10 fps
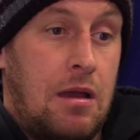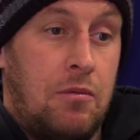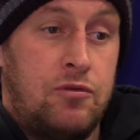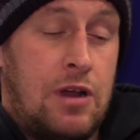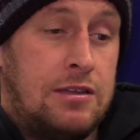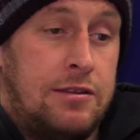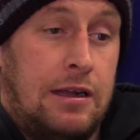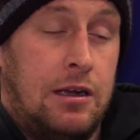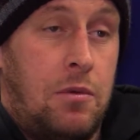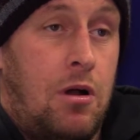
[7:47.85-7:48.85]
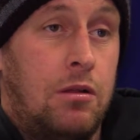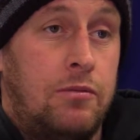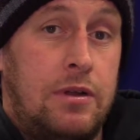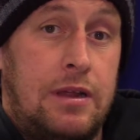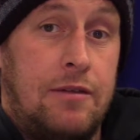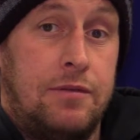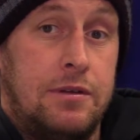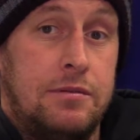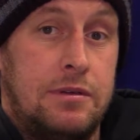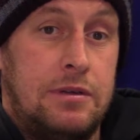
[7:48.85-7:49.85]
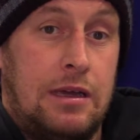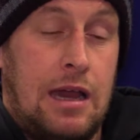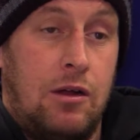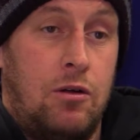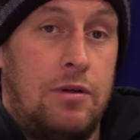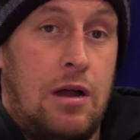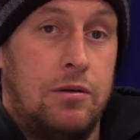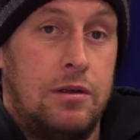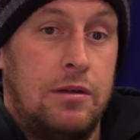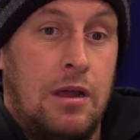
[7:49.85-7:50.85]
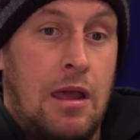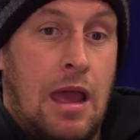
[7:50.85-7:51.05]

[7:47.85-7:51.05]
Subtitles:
We've tried to thank them all, we really have, and you can't go around and...